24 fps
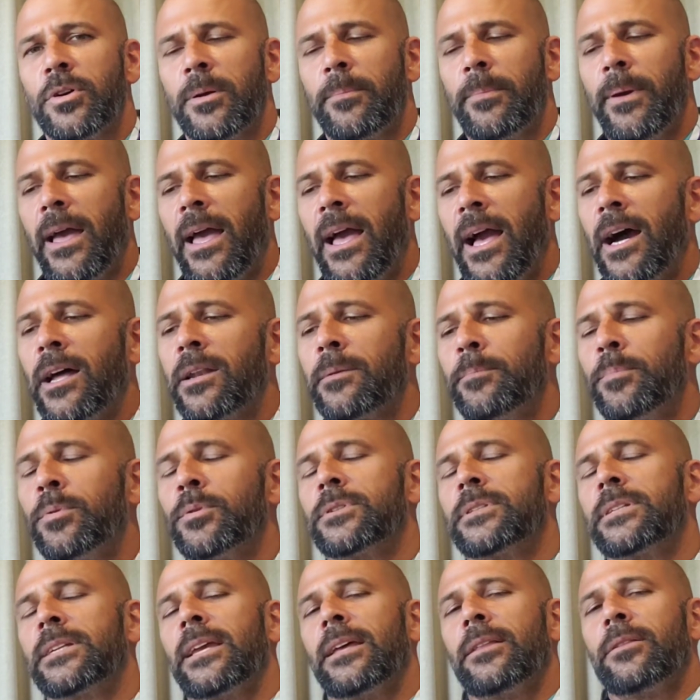about how to put
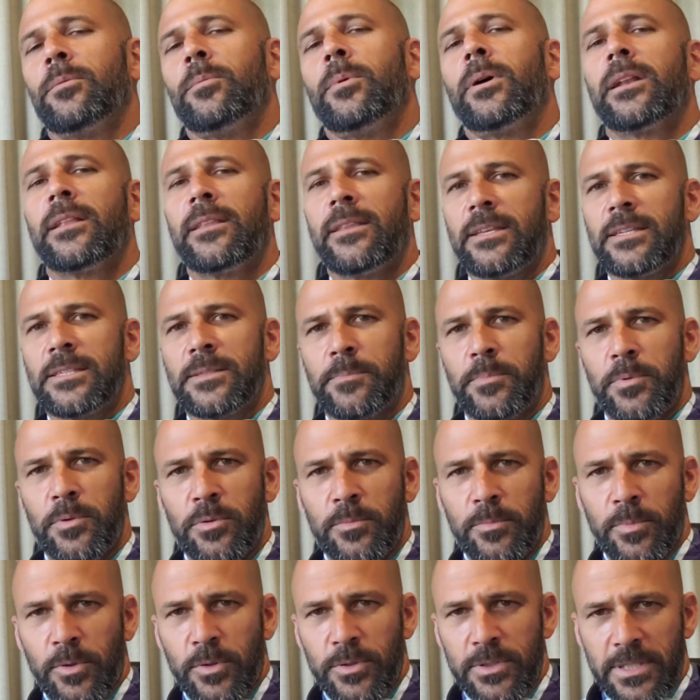together one of these
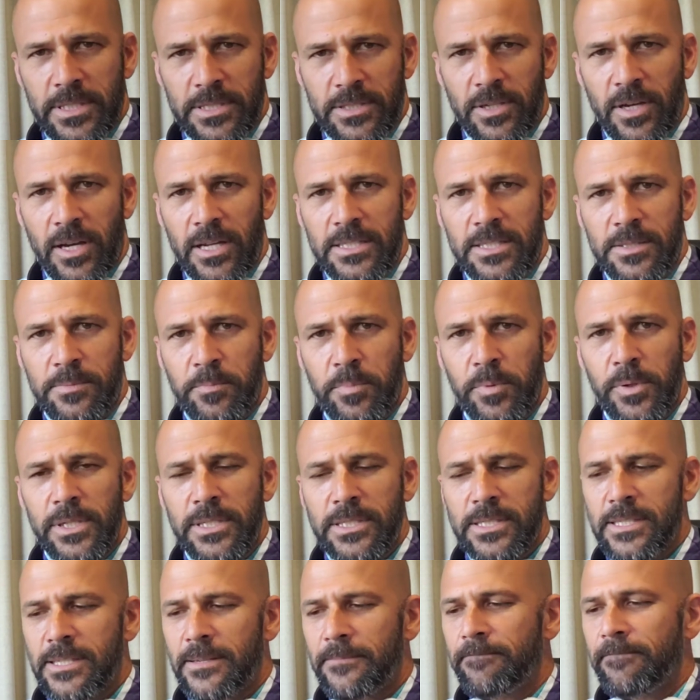billboard design
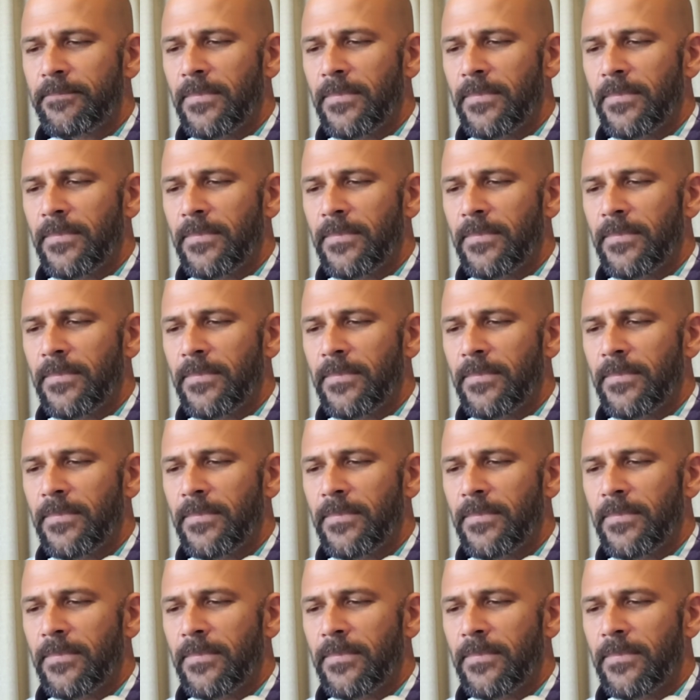sprints,